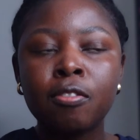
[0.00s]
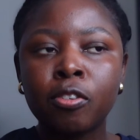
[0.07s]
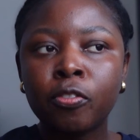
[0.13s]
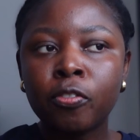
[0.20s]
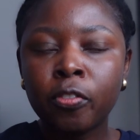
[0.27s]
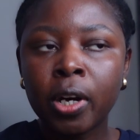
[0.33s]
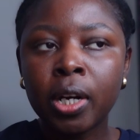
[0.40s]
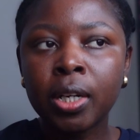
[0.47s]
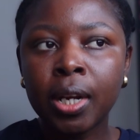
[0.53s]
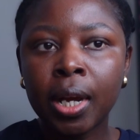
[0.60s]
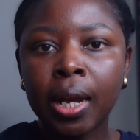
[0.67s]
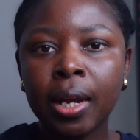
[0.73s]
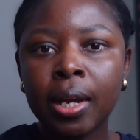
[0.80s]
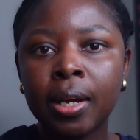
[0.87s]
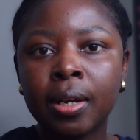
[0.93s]
For fine
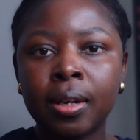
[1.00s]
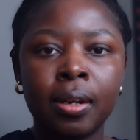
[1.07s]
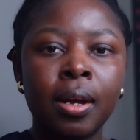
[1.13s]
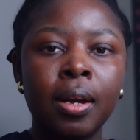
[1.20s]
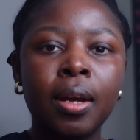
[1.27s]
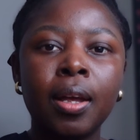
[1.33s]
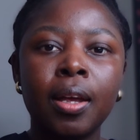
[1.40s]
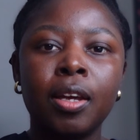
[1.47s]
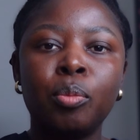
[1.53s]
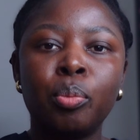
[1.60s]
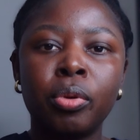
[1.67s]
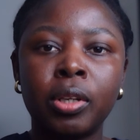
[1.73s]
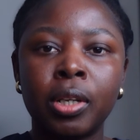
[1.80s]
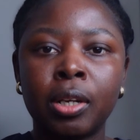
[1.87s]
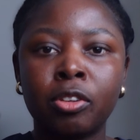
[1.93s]
hair, heat
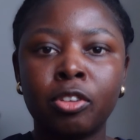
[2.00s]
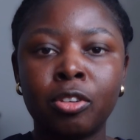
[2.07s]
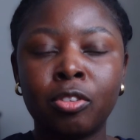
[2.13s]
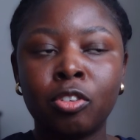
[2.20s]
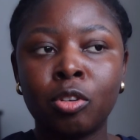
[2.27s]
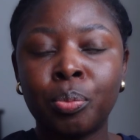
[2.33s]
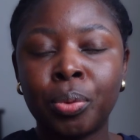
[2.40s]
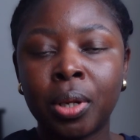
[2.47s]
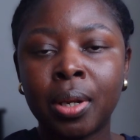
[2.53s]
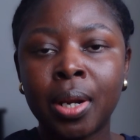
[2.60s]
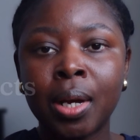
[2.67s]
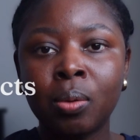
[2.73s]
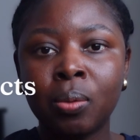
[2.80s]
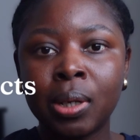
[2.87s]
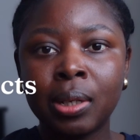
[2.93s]
protection should be
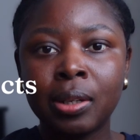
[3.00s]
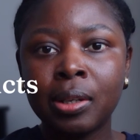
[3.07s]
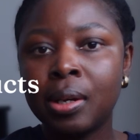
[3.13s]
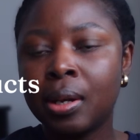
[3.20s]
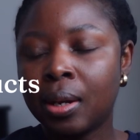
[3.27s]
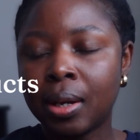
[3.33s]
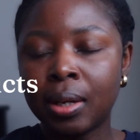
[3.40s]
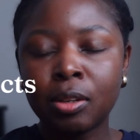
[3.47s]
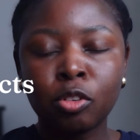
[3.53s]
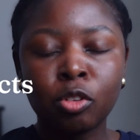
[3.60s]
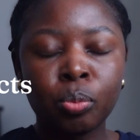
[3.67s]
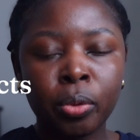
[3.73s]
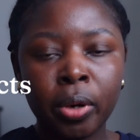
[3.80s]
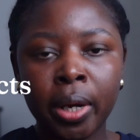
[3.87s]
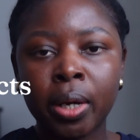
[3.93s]
lightweight, like a
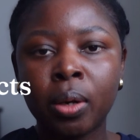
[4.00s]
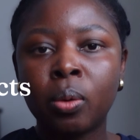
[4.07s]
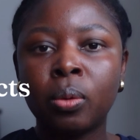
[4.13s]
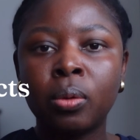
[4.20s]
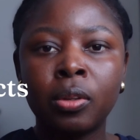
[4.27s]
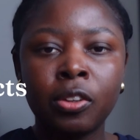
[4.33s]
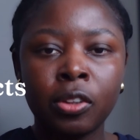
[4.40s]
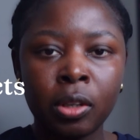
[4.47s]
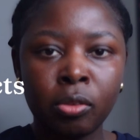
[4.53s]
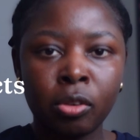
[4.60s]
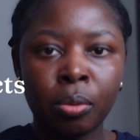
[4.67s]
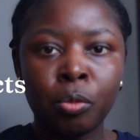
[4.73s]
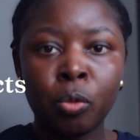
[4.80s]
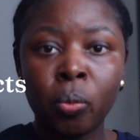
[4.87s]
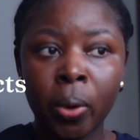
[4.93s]
spray or a
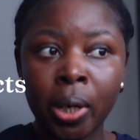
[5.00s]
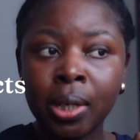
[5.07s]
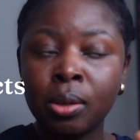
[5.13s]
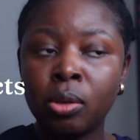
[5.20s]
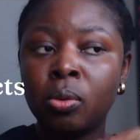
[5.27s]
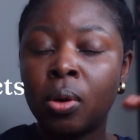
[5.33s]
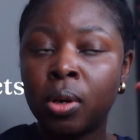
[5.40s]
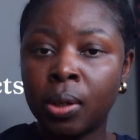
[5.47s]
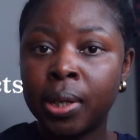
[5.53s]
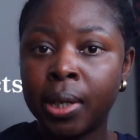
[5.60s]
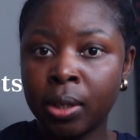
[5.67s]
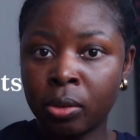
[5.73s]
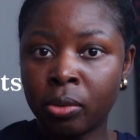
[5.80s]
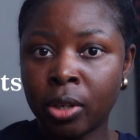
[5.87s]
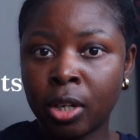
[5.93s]
serum when you are
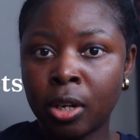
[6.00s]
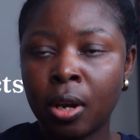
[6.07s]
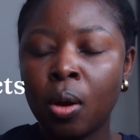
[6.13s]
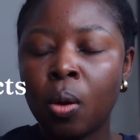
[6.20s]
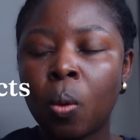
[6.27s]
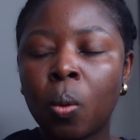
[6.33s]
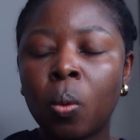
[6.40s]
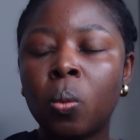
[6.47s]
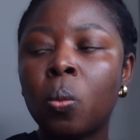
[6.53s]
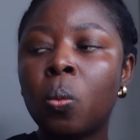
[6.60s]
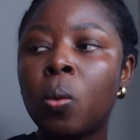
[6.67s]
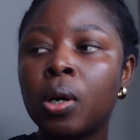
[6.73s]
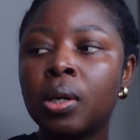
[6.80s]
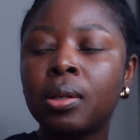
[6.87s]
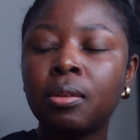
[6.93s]
layering, or
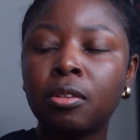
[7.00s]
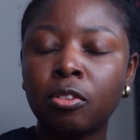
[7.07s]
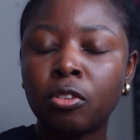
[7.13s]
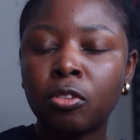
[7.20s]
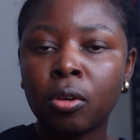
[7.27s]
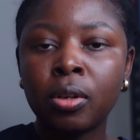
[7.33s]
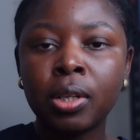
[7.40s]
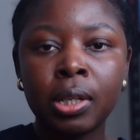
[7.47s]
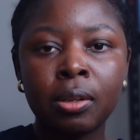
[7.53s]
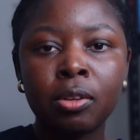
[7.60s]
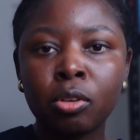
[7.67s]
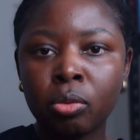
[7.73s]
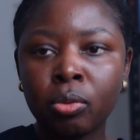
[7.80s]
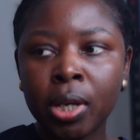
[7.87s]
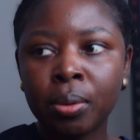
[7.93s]
one solid
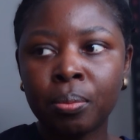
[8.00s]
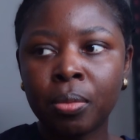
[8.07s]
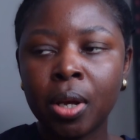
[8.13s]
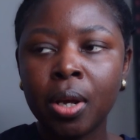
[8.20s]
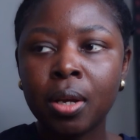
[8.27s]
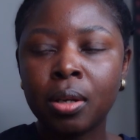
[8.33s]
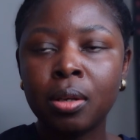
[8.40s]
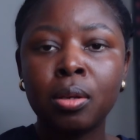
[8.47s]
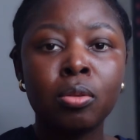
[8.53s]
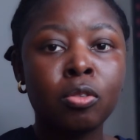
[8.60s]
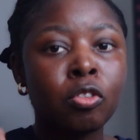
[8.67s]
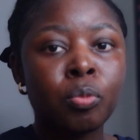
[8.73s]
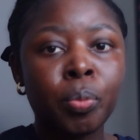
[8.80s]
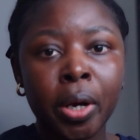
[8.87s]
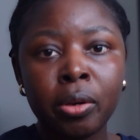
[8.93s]
cream. Use
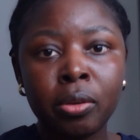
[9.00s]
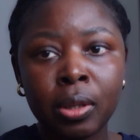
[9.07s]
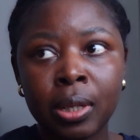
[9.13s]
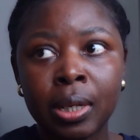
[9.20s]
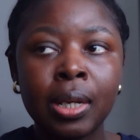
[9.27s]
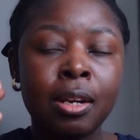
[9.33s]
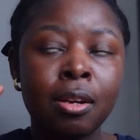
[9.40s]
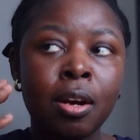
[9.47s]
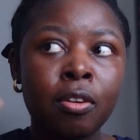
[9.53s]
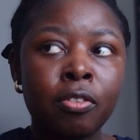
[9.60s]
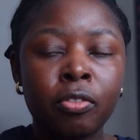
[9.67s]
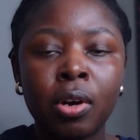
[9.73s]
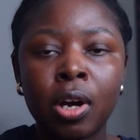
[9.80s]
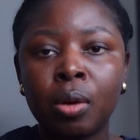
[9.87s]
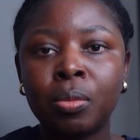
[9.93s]
sparingly, enough
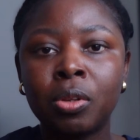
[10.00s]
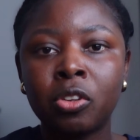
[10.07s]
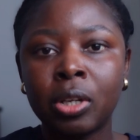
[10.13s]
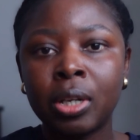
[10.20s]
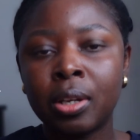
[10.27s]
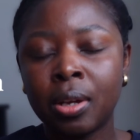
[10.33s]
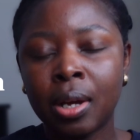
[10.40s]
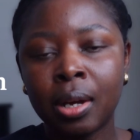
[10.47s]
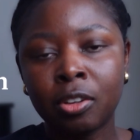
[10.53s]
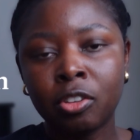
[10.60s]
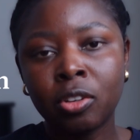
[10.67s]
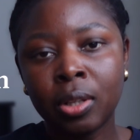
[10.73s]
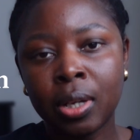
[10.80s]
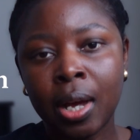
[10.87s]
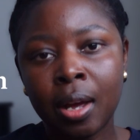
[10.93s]
for how much hair you
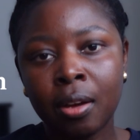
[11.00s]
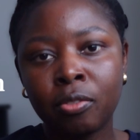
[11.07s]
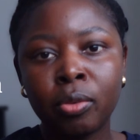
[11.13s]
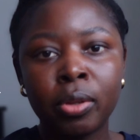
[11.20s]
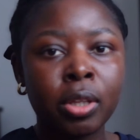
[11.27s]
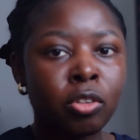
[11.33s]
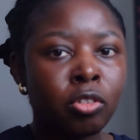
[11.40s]
actually have, with the